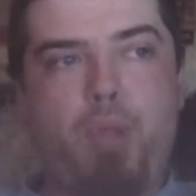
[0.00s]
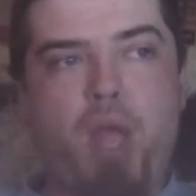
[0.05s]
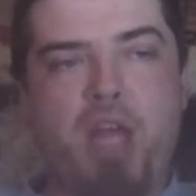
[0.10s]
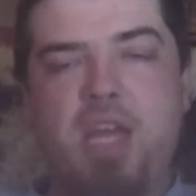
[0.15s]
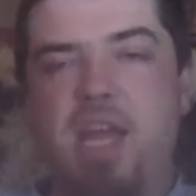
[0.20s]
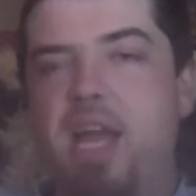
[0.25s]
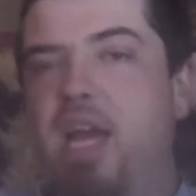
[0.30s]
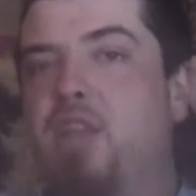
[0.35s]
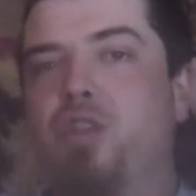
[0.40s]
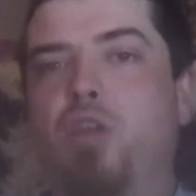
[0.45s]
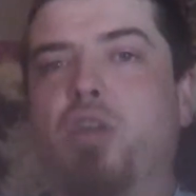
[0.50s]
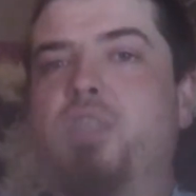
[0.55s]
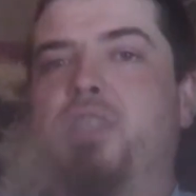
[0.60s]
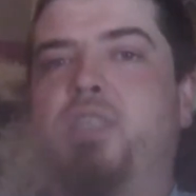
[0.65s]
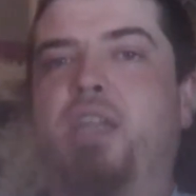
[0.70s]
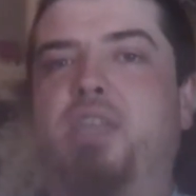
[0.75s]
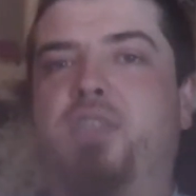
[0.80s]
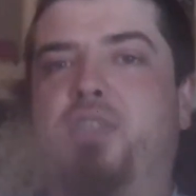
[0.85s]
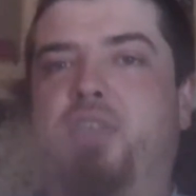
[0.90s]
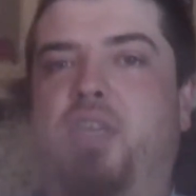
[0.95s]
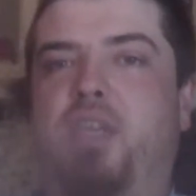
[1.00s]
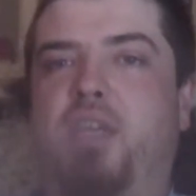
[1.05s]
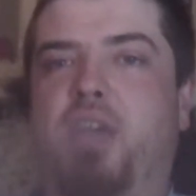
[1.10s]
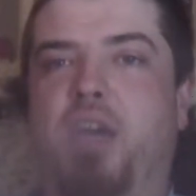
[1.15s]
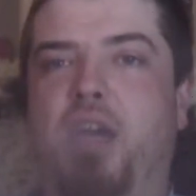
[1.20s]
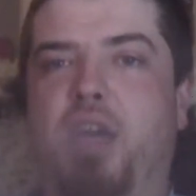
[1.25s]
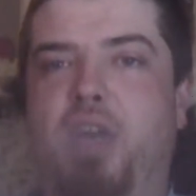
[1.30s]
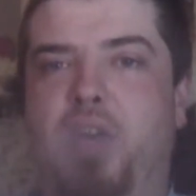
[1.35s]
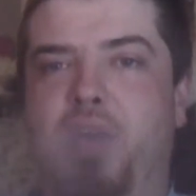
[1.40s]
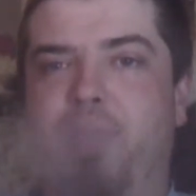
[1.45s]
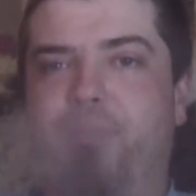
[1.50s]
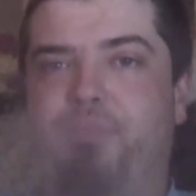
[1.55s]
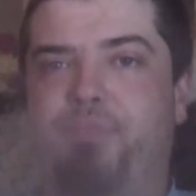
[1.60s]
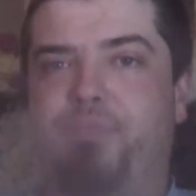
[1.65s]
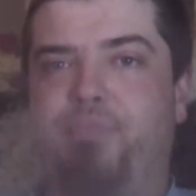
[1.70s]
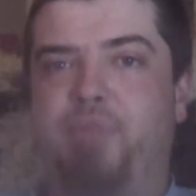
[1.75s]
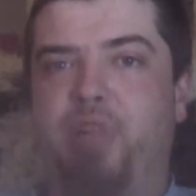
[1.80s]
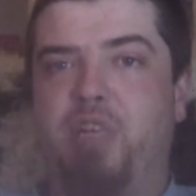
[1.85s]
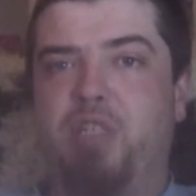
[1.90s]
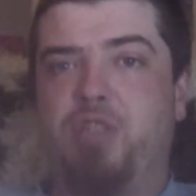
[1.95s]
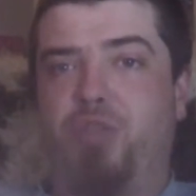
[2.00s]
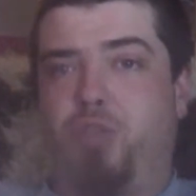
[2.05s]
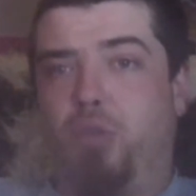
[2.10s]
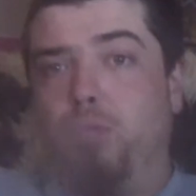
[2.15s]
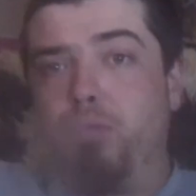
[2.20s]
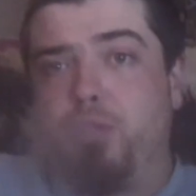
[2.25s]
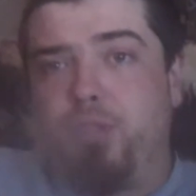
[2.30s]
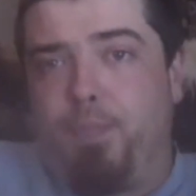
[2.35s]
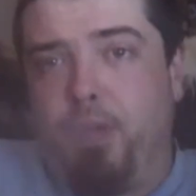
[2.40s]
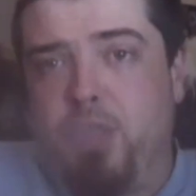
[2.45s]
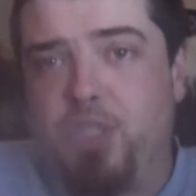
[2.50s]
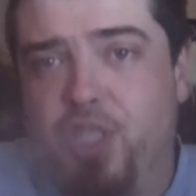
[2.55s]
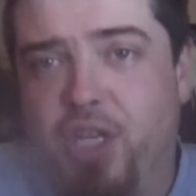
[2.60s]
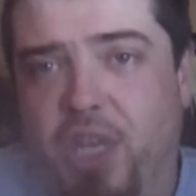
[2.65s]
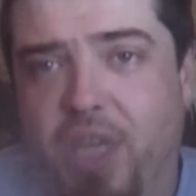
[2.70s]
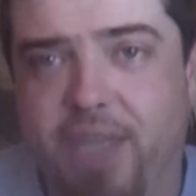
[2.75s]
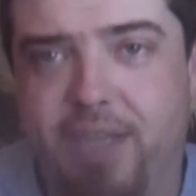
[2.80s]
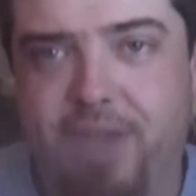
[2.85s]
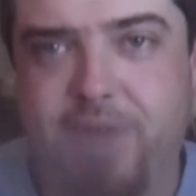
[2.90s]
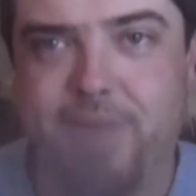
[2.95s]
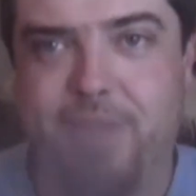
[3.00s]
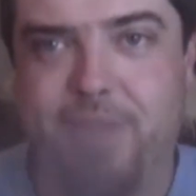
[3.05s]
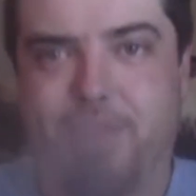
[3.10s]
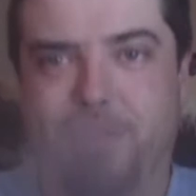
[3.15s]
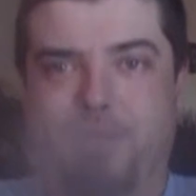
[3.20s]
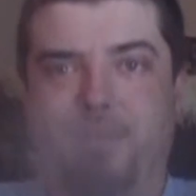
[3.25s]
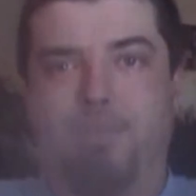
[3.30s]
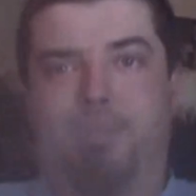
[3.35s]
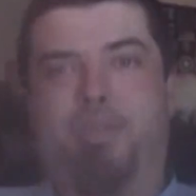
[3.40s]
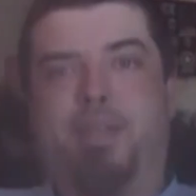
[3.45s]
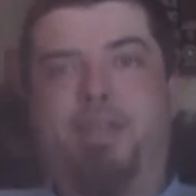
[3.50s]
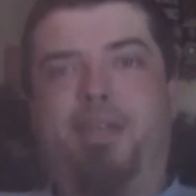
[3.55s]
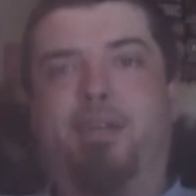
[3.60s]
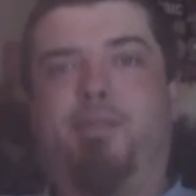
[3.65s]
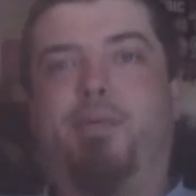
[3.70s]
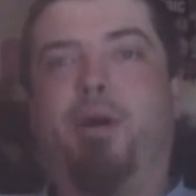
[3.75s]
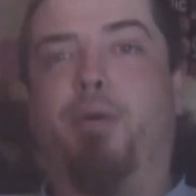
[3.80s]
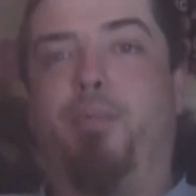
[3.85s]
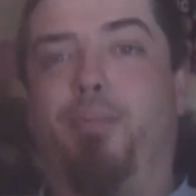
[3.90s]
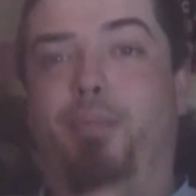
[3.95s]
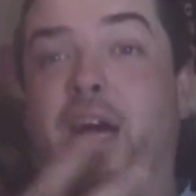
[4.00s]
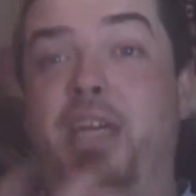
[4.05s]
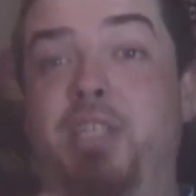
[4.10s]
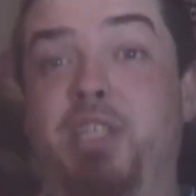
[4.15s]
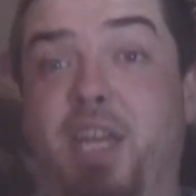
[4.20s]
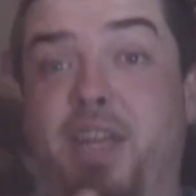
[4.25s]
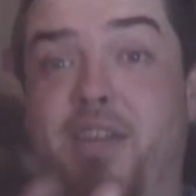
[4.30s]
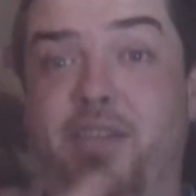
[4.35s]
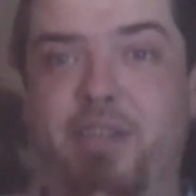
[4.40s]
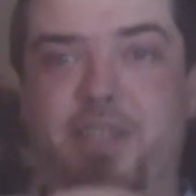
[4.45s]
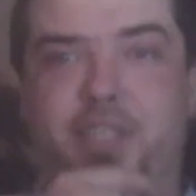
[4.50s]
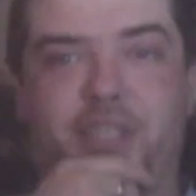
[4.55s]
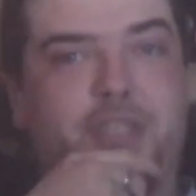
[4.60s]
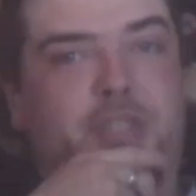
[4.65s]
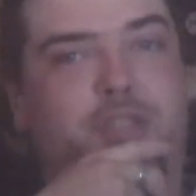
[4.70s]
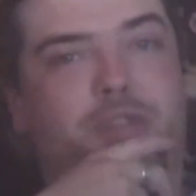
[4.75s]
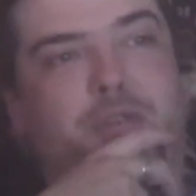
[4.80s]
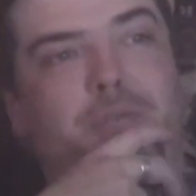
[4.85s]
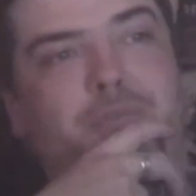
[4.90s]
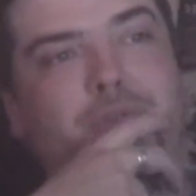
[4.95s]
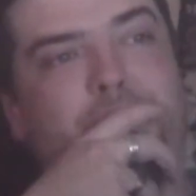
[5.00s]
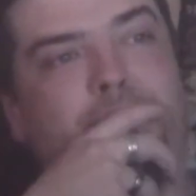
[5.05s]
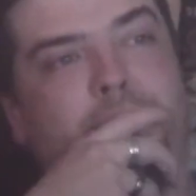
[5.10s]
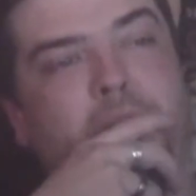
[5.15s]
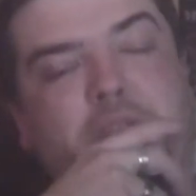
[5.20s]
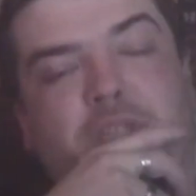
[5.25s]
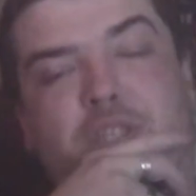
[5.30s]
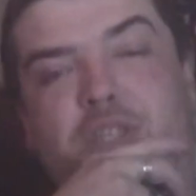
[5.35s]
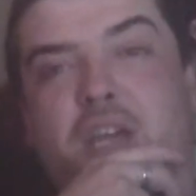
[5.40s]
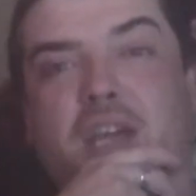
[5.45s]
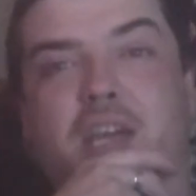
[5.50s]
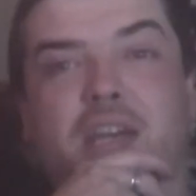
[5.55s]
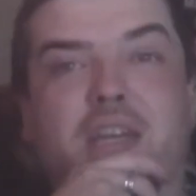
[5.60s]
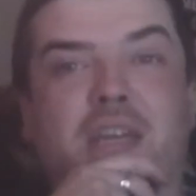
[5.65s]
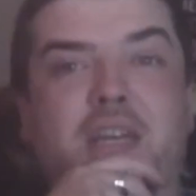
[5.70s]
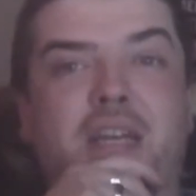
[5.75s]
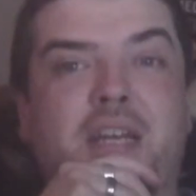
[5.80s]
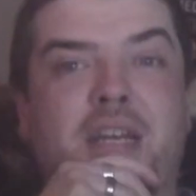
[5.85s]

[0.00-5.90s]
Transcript: that. It does taste like a school sponge cake. Well, my generation's school sponge cake.